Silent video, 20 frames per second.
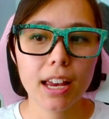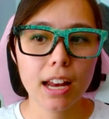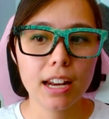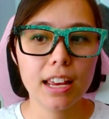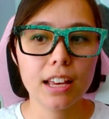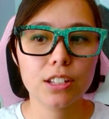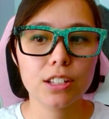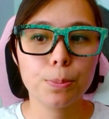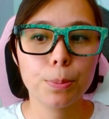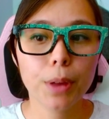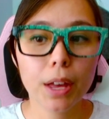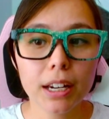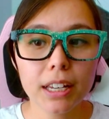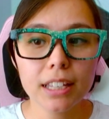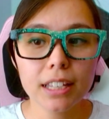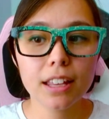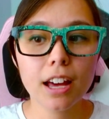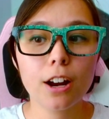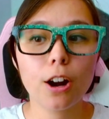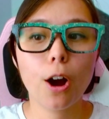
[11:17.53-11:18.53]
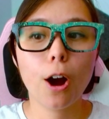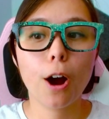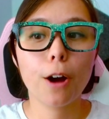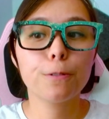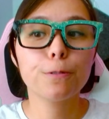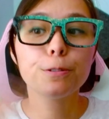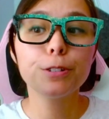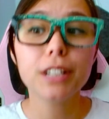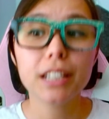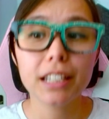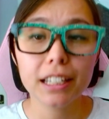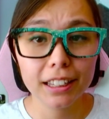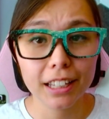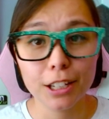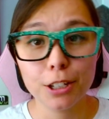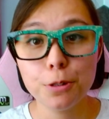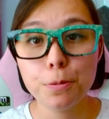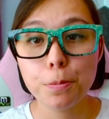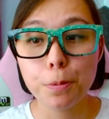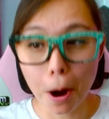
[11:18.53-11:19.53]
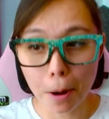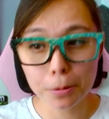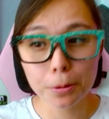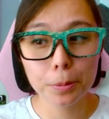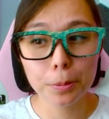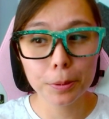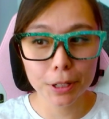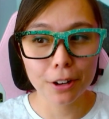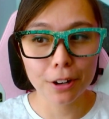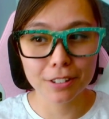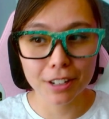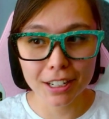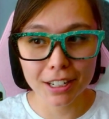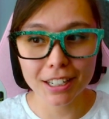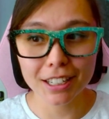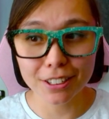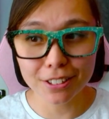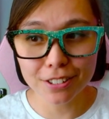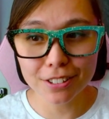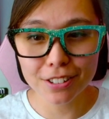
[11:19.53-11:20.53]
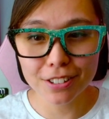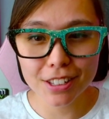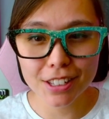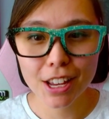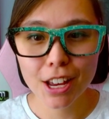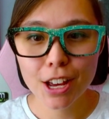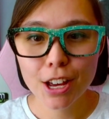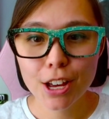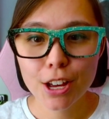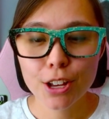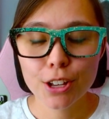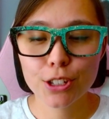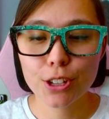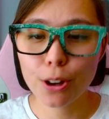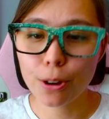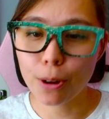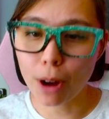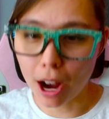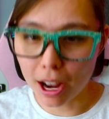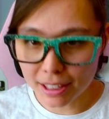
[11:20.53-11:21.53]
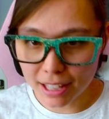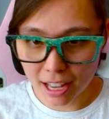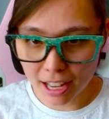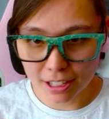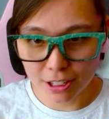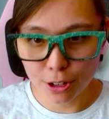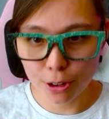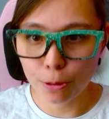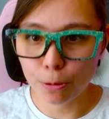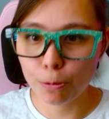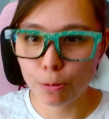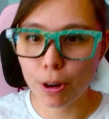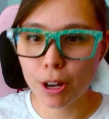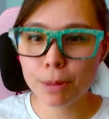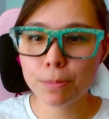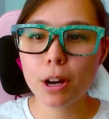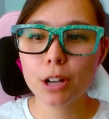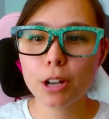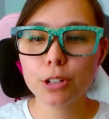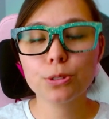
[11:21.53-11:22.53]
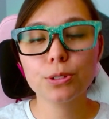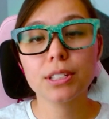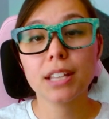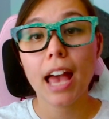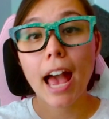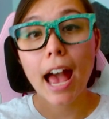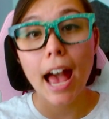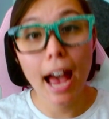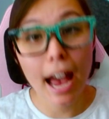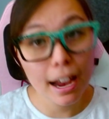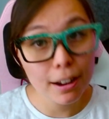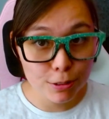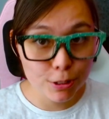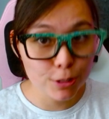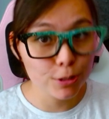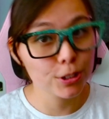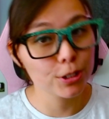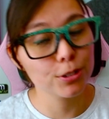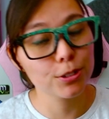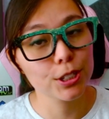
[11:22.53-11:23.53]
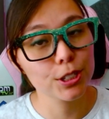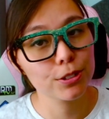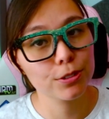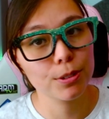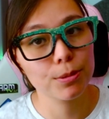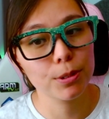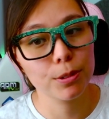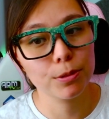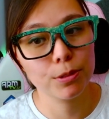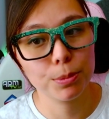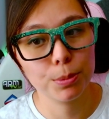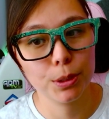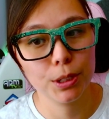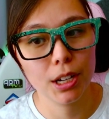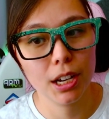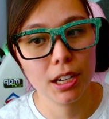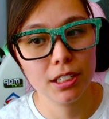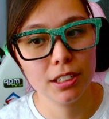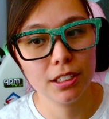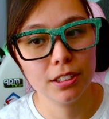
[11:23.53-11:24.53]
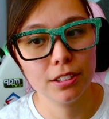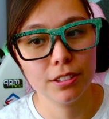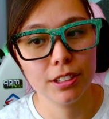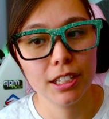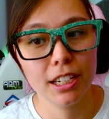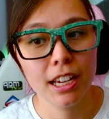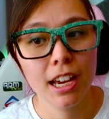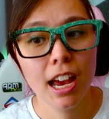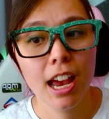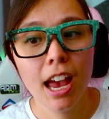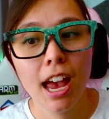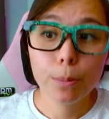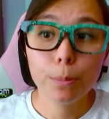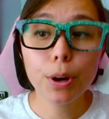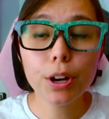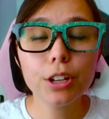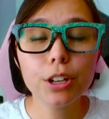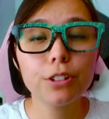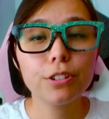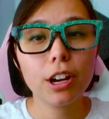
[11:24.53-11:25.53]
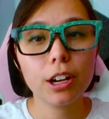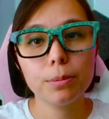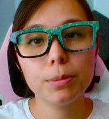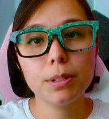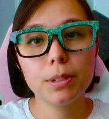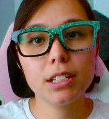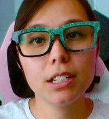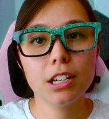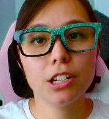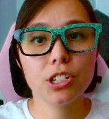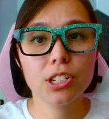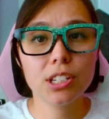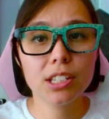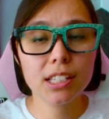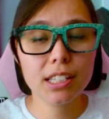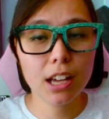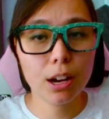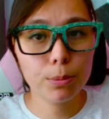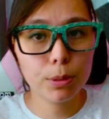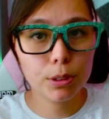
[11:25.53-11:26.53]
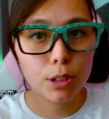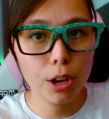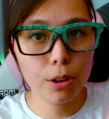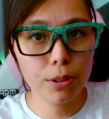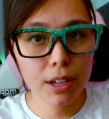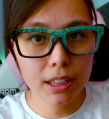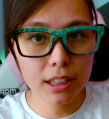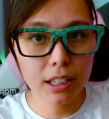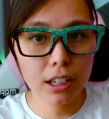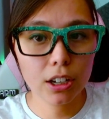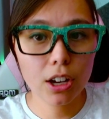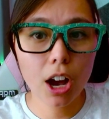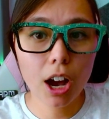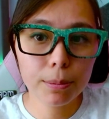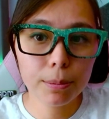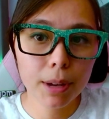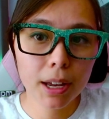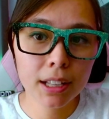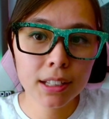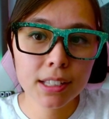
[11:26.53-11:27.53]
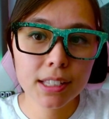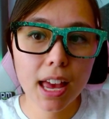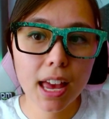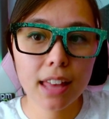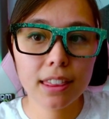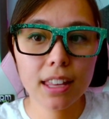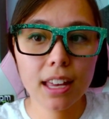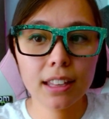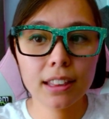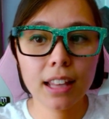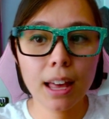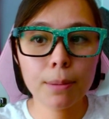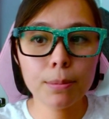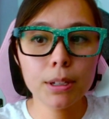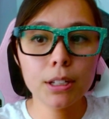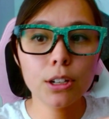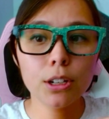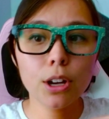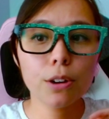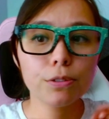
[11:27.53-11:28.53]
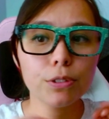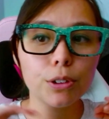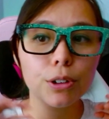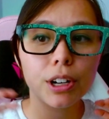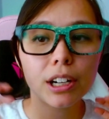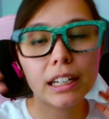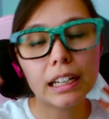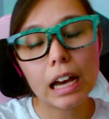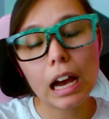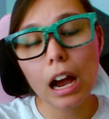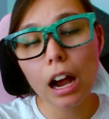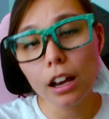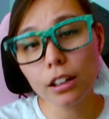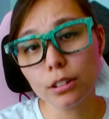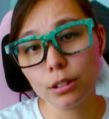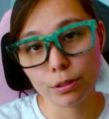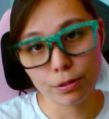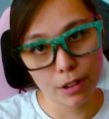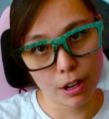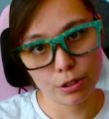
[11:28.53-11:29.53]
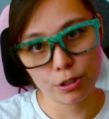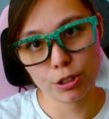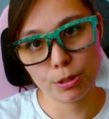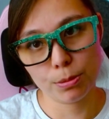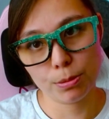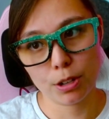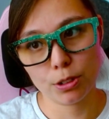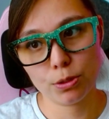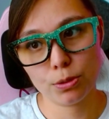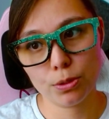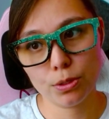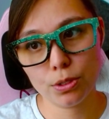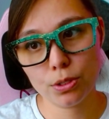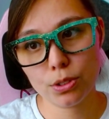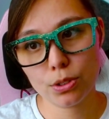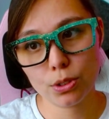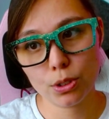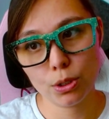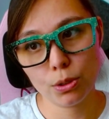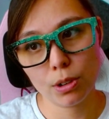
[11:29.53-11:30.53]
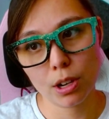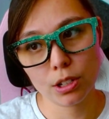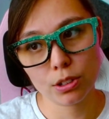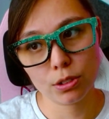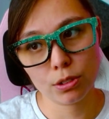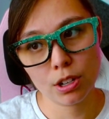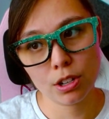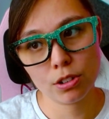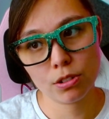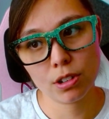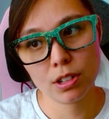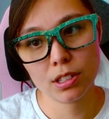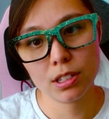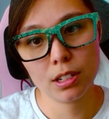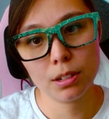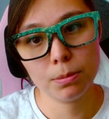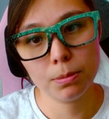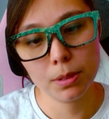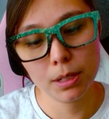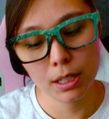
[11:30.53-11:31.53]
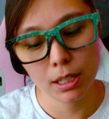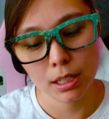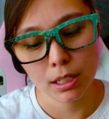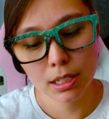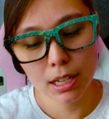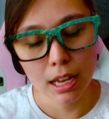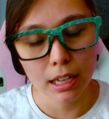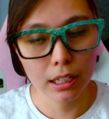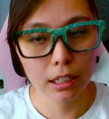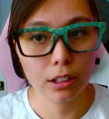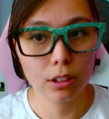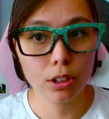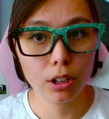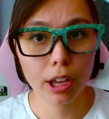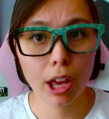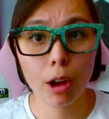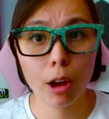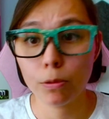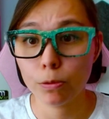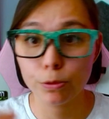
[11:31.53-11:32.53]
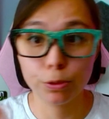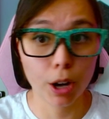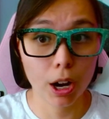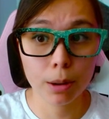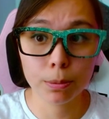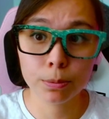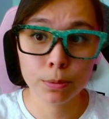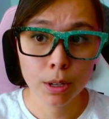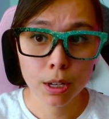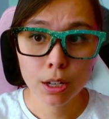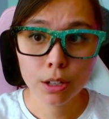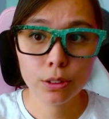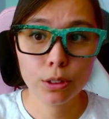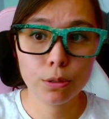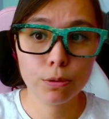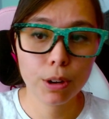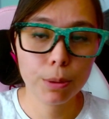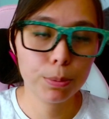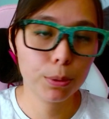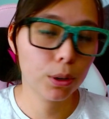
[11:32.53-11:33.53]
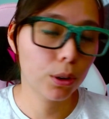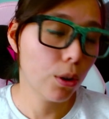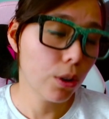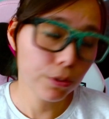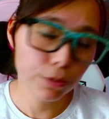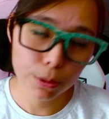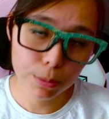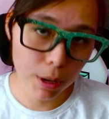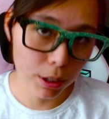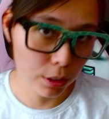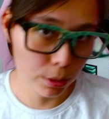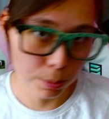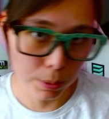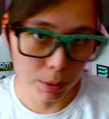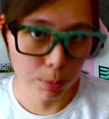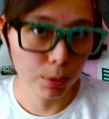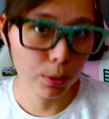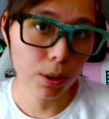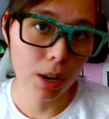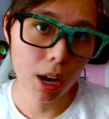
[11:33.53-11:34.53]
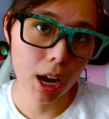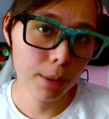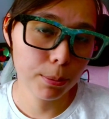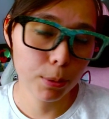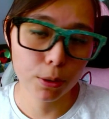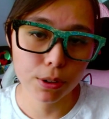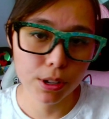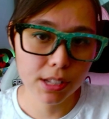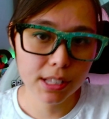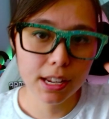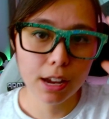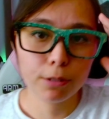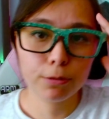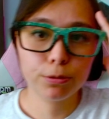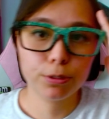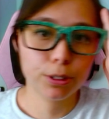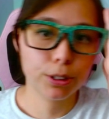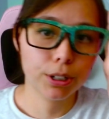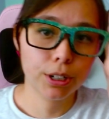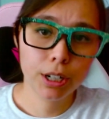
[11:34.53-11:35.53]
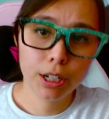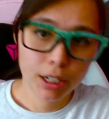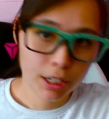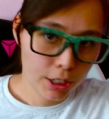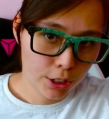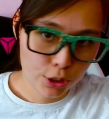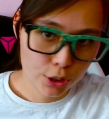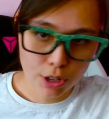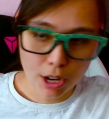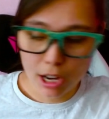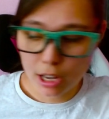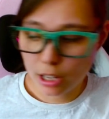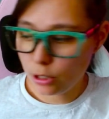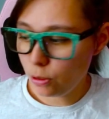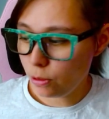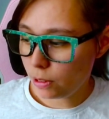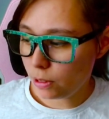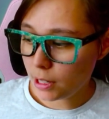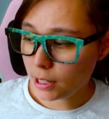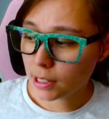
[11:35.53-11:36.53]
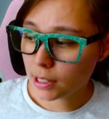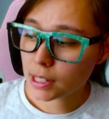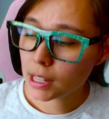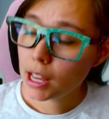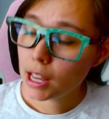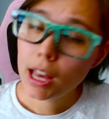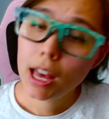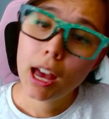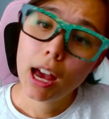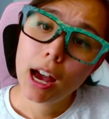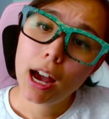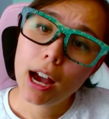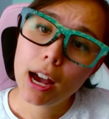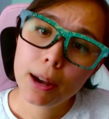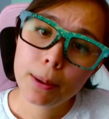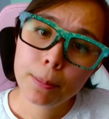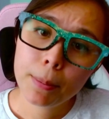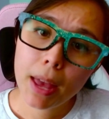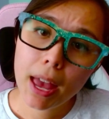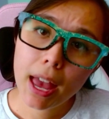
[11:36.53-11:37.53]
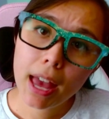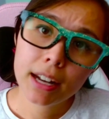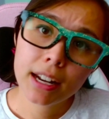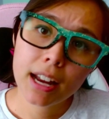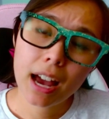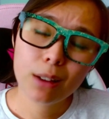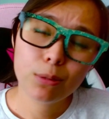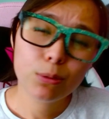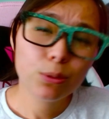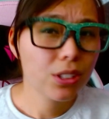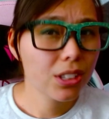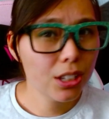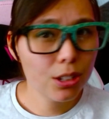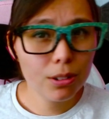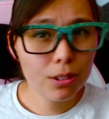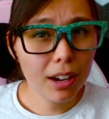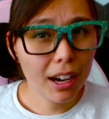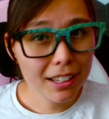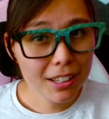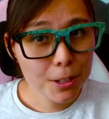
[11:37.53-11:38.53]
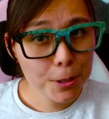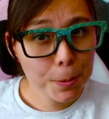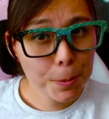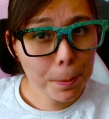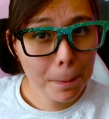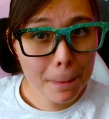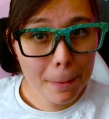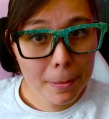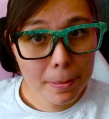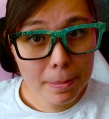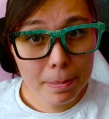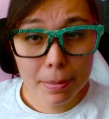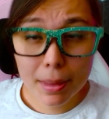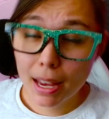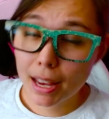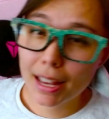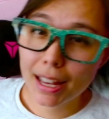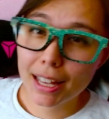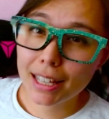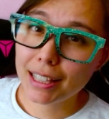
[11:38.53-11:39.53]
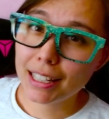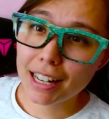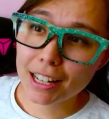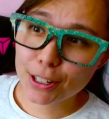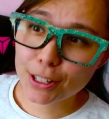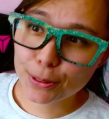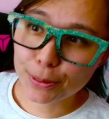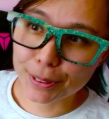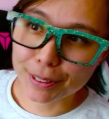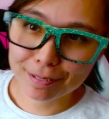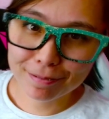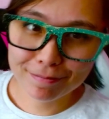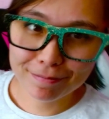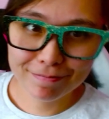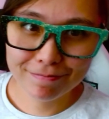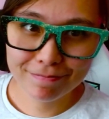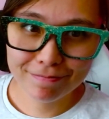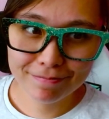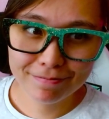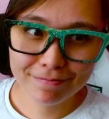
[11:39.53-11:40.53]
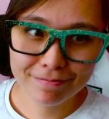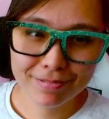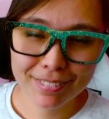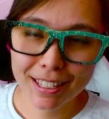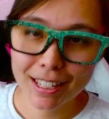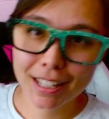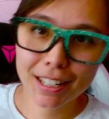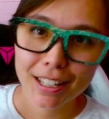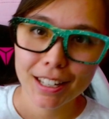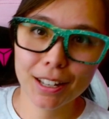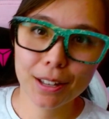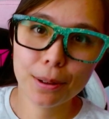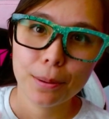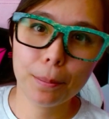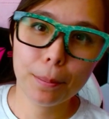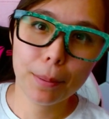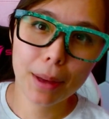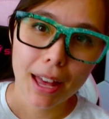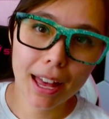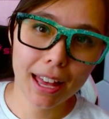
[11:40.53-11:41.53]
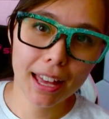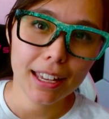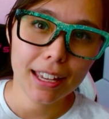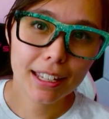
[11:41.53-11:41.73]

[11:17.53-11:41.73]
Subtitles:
he has plenty that are free that you probably already use. So on that note, what modules have you used from the Ripper 93? Put your recommendations down below in the comments, and then let me know if there are any other Foundry modules you guys are interested in me taking a look at from the Ripper or from other people. I'm always down for trying new things. And I will see you guys in the next one. Bye.